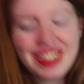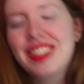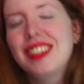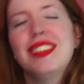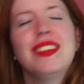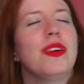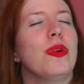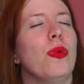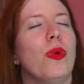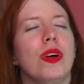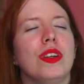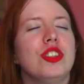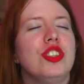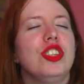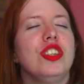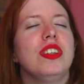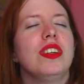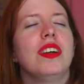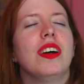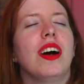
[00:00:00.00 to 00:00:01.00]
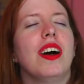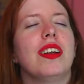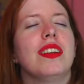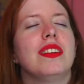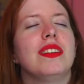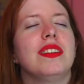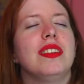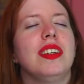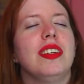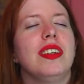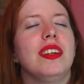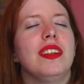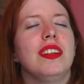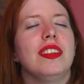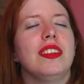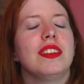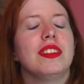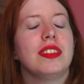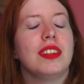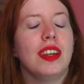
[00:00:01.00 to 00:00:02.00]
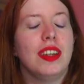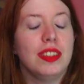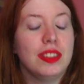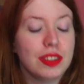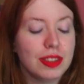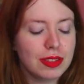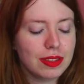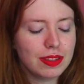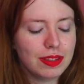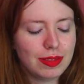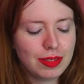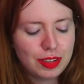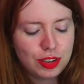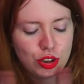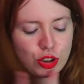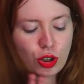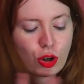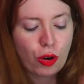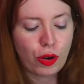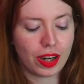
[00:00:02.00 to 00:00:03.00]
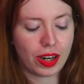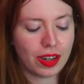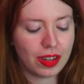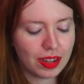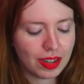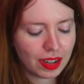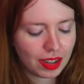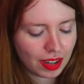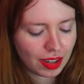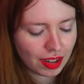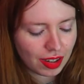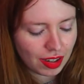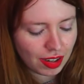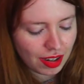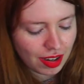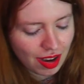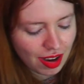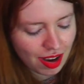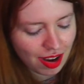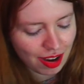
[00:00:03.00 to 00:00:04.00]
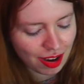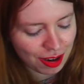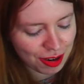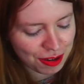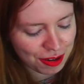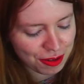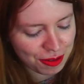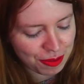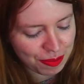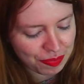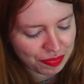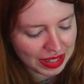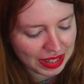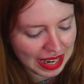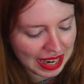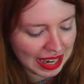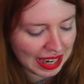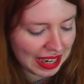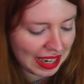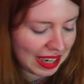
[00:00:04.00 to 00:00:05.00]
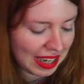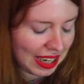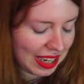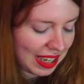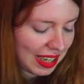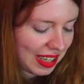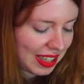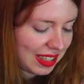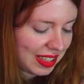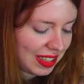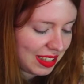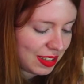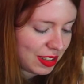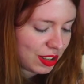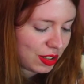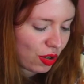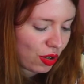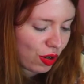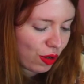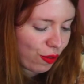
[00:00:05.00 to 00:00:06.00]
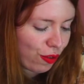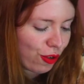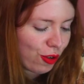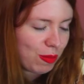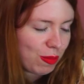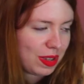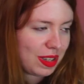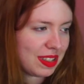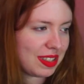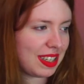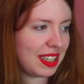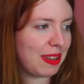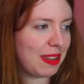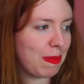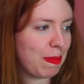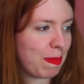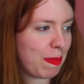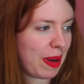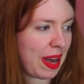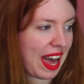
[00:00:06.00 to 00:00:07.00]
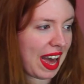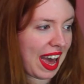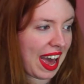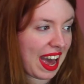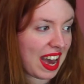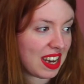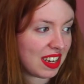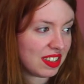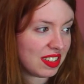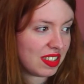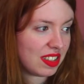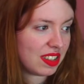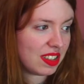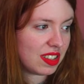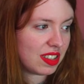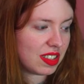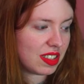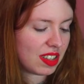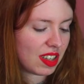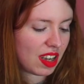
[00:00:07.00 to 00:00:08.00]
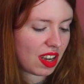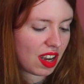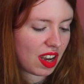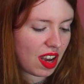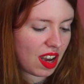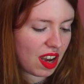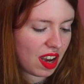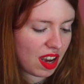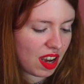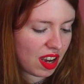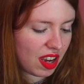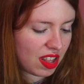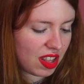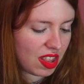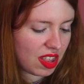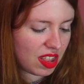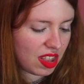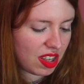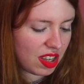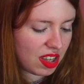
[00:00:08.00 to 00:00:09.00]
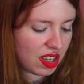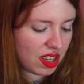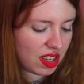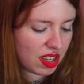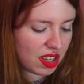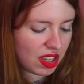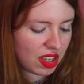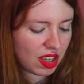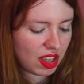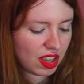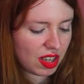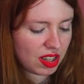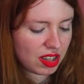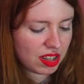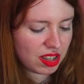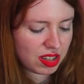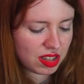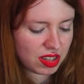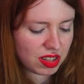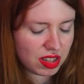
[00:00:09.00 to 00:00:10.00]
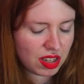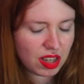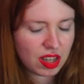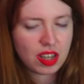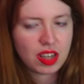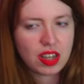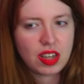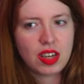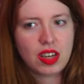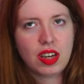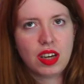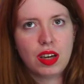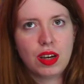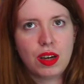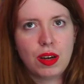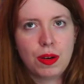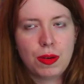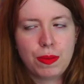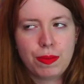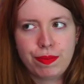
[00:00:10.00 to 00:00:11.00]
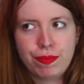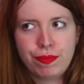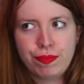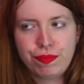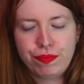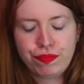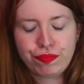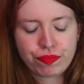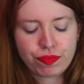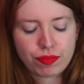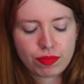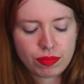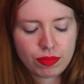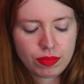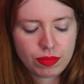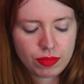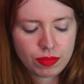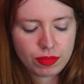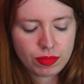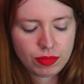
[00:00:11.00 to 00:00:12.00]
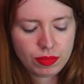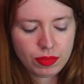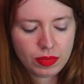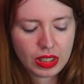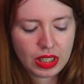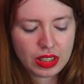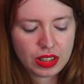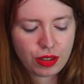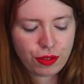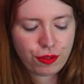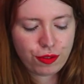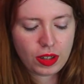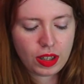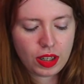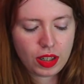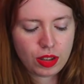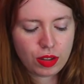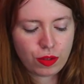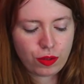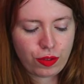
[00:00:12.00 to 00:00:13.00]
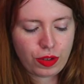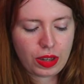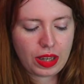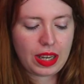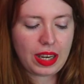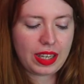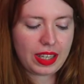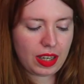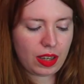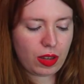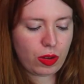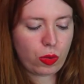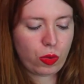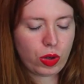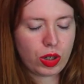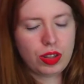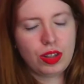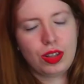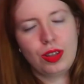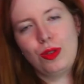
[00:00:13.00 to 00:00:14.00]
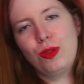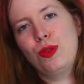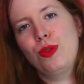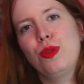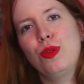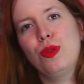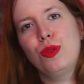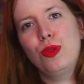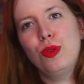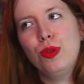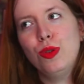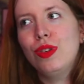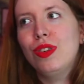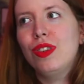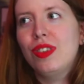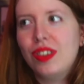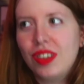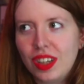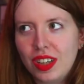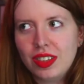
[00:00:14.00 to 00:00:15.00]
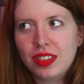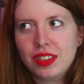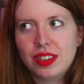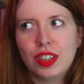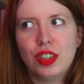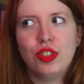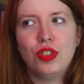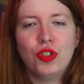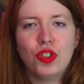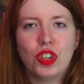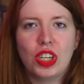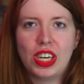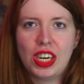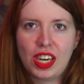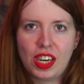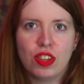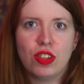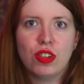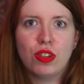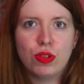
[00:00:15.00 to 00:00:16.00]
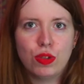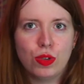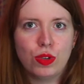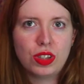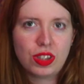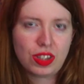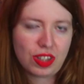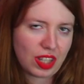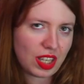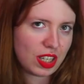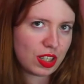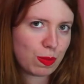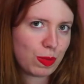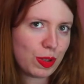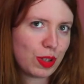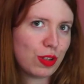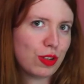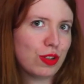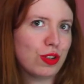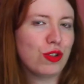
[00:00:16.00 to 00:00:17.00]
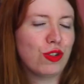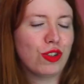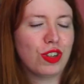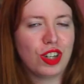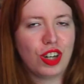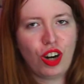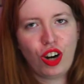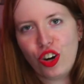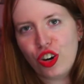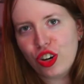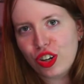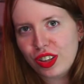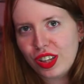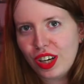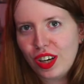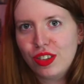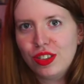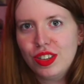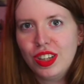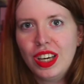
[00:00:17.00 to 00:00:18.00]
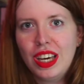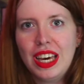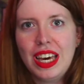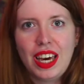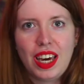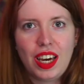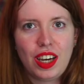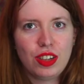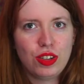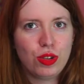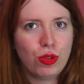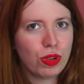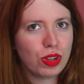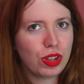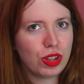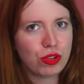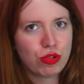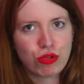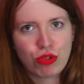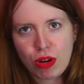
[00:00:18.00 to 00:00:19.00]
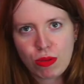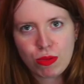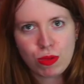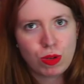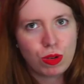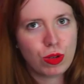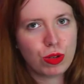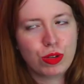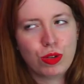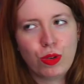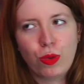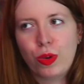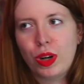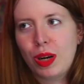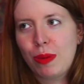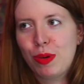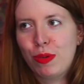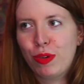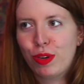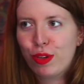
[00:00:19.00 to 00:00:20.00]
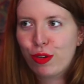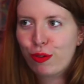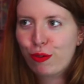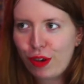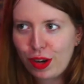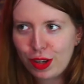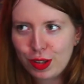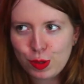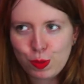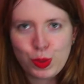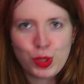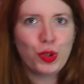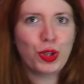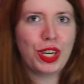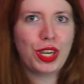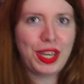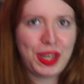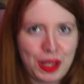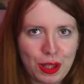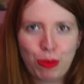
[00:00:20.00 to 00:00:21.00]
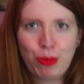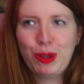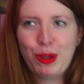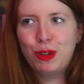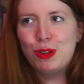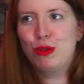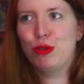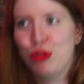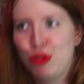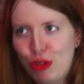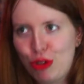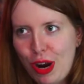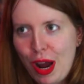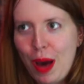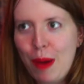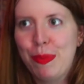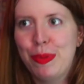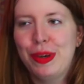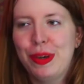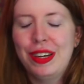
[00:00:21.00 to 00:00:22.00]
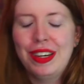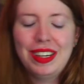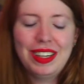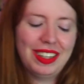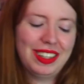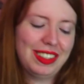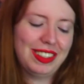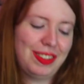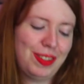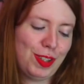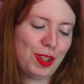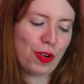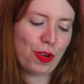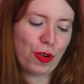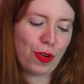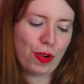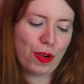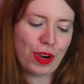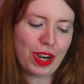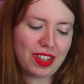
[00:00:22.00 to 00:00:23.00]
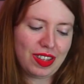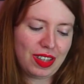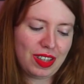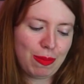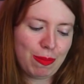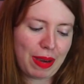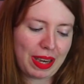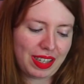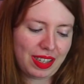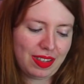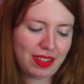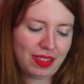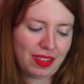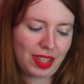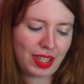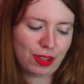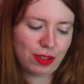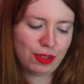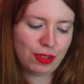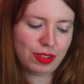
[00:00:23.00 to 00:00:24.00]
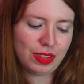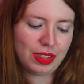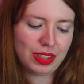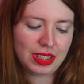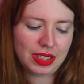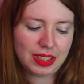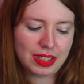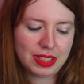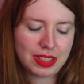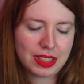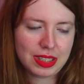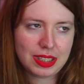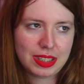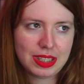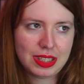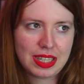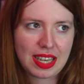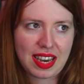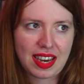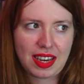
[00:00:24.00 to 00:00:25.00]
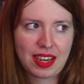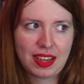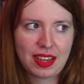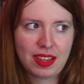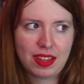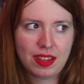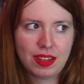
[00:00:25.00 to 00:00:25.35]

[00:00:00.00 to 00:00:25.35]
watching God singing in the stage. Sorry. I this song for me is like a pass. I think it's um the feeling of again wanted to do things and you cannot do things because you're in lockdown and you want to travel or you want to be with your friends but you can't because you're trapped. So I think Back in Town is that